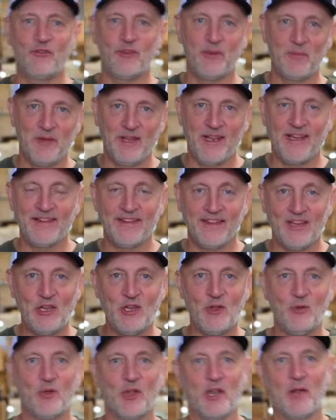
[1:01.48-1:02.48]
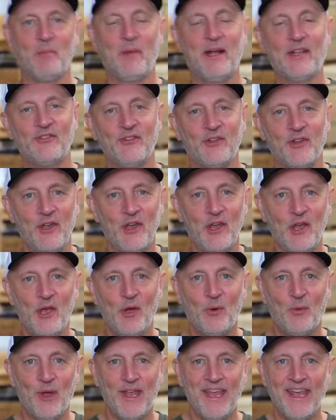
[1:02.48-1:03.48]
simulator you can imagine.
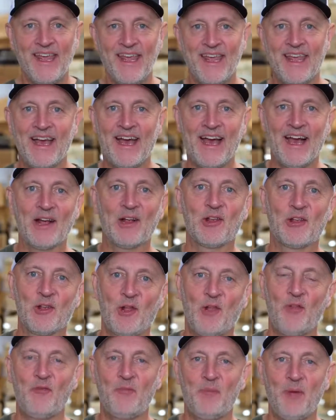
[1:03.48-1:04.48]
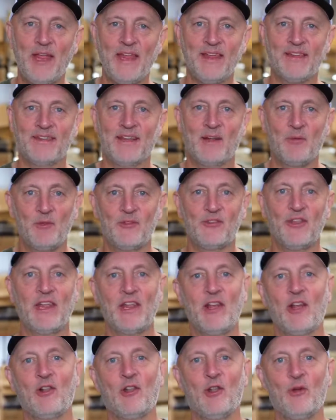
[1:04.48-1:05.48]
We're here at GolfBays, and I will take
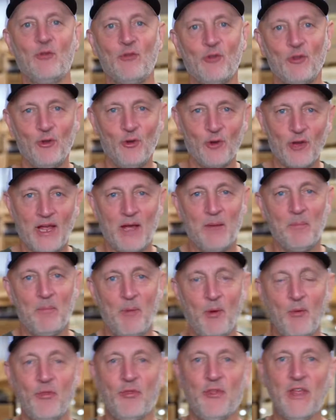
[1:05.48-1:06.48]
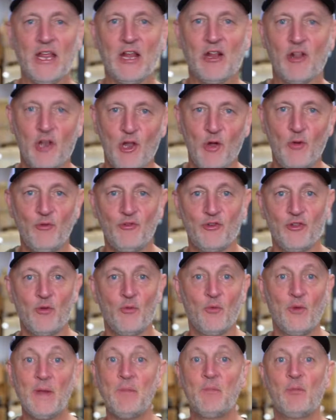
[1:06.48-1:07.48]
a close look at both the enclosure that
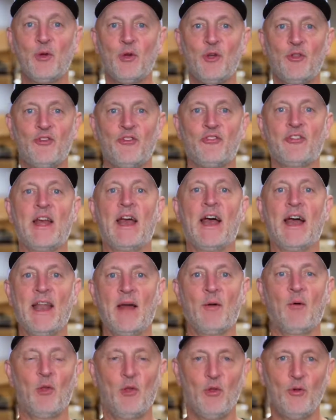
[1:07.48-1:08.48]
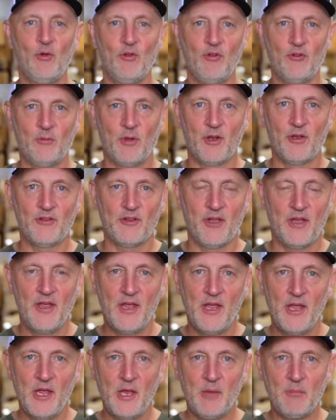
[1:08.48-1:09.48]
we purchased and our launch monitor,
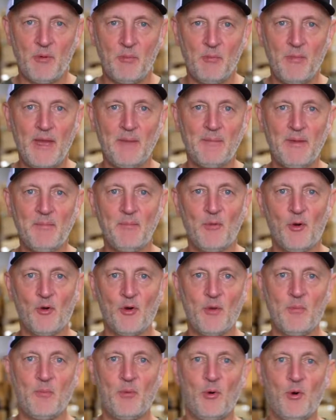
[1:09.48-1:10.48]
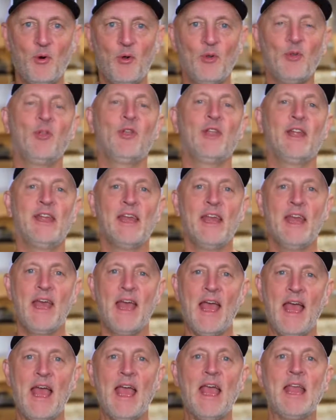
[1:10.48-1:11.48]
but maybe more importantly,
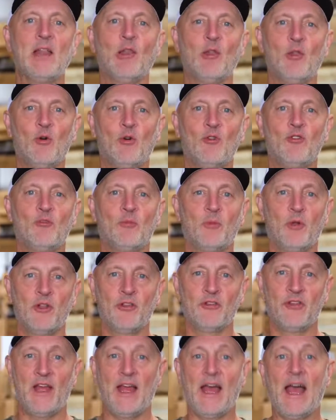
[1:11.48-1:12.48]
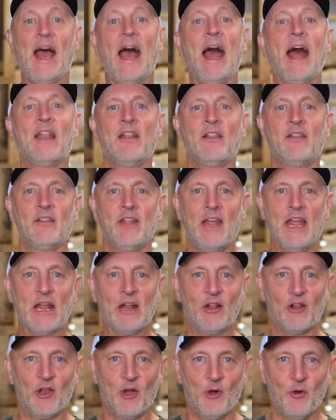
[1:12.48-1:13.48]
a launch monitor and
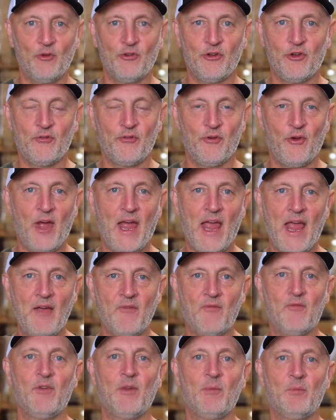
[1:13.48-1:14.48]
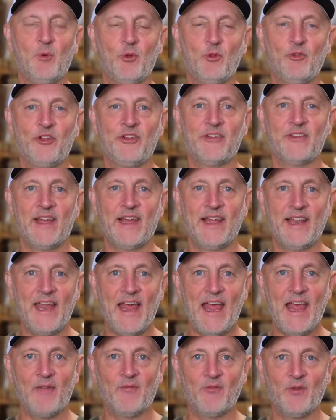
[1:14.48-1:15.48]
enclosure for every budget and
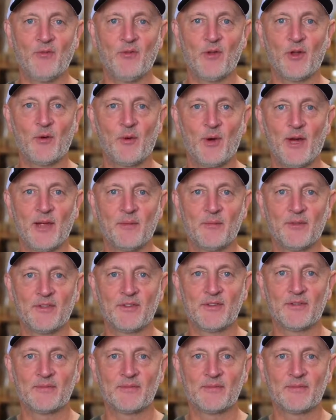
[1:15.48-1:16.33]
every requirement.